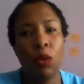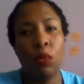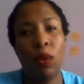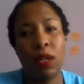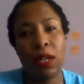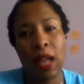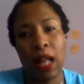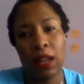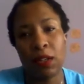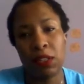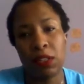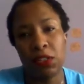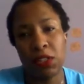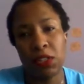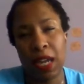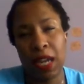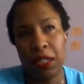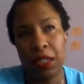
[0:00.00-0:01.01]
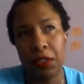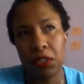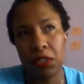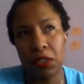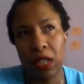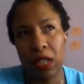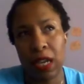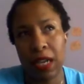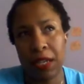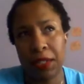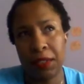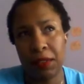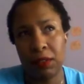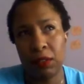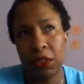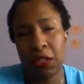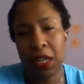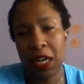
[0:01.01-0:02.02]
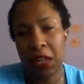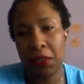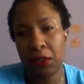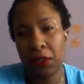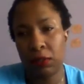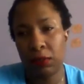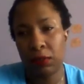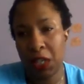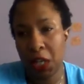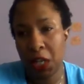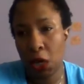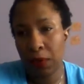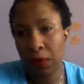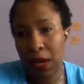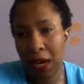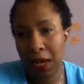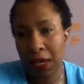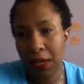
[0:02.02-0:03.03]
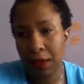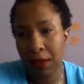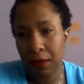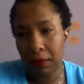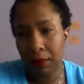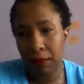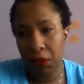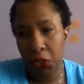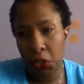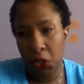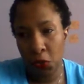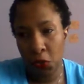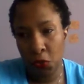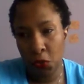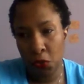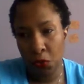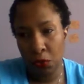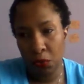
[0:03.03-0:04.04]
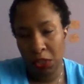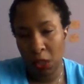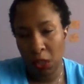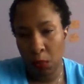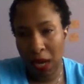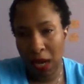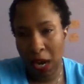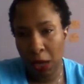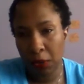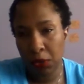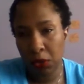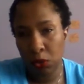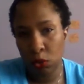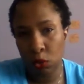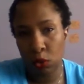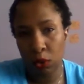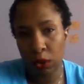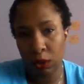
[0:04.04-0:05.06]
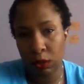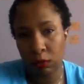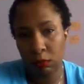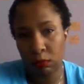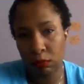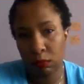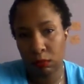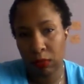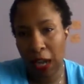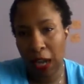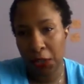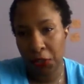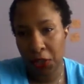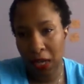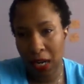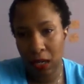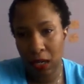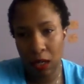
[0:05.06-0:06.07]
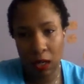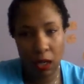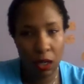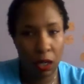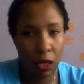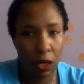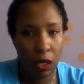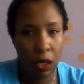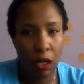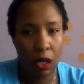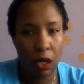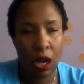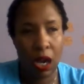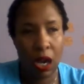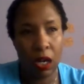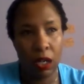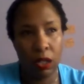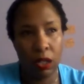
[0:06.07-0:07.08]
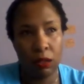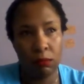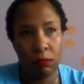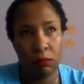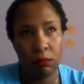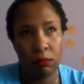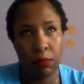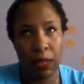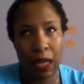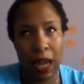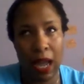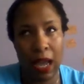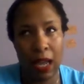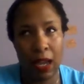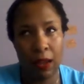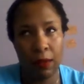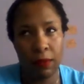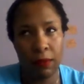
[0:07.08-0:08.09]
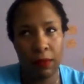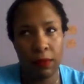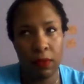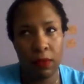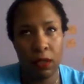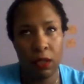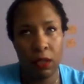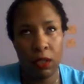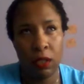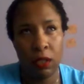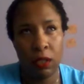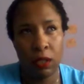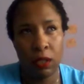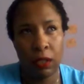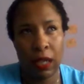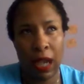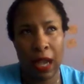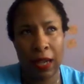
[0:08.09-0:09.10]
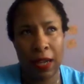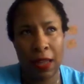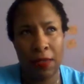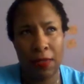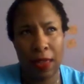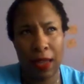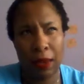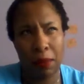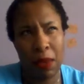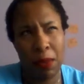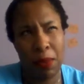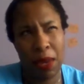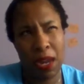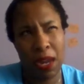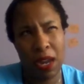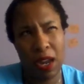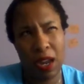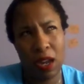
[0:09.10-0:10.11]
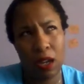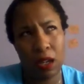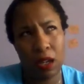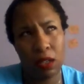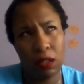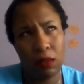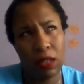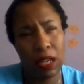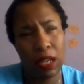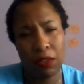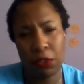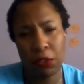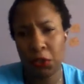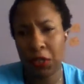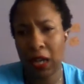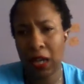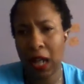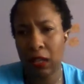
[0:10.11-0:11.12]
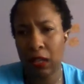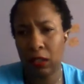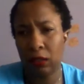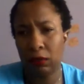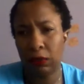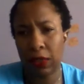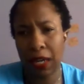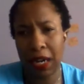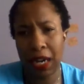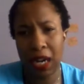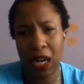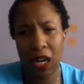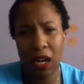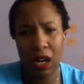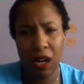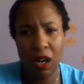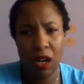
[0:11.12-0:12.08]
$1 and change. And you could either redonate it to someone else or cash it in. But I have gotten, I think a $30 free